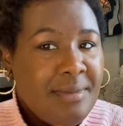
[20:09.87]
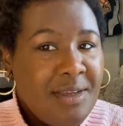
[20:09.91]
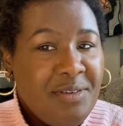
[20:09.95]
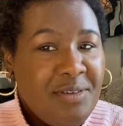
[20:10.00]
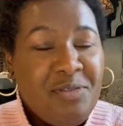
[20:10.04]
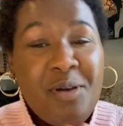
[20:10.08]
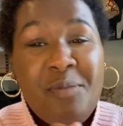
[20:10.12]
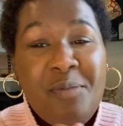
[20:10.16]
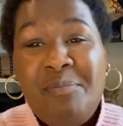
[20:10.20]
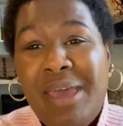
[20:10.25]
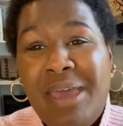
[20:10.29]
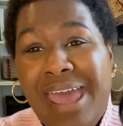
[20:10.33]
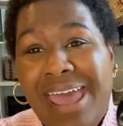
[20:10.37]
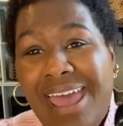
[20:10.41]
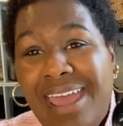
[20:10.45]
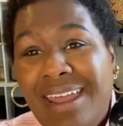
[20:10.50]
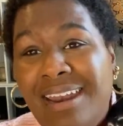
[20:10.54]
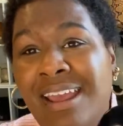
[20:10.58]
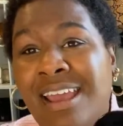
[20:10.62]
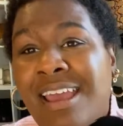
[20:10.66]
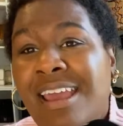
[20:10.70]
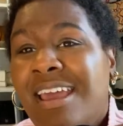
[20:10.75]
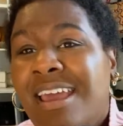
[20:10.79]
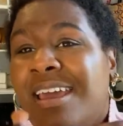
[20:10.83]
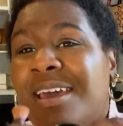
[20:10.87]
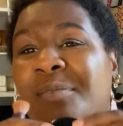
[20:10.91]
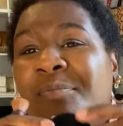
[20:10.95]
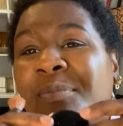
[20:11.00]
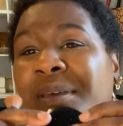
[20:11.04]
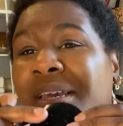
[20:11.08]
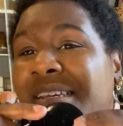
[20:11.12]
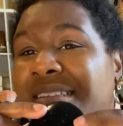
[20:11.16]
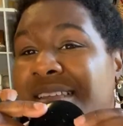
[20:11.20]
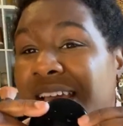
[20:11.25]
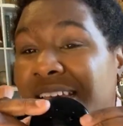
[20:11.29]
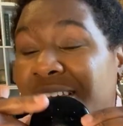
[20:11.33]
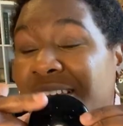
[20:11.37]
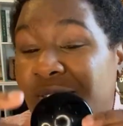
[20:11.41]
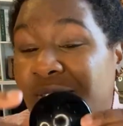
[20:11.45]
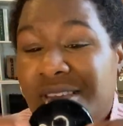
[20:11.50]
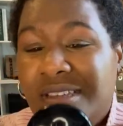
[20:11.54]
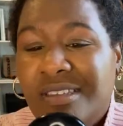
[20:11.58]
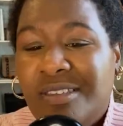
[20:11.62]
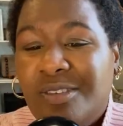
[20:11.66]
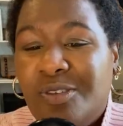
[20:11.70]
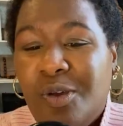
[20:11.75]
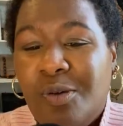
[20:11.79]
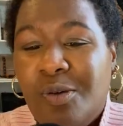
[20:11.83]
from Pat because I use
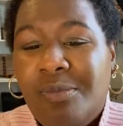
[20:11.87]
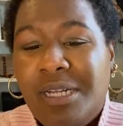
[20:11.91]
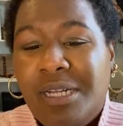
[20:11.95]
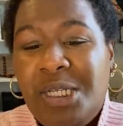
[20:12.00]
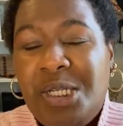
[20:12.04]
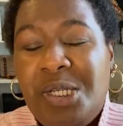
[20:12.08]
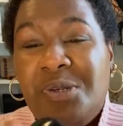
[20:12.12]
it so much,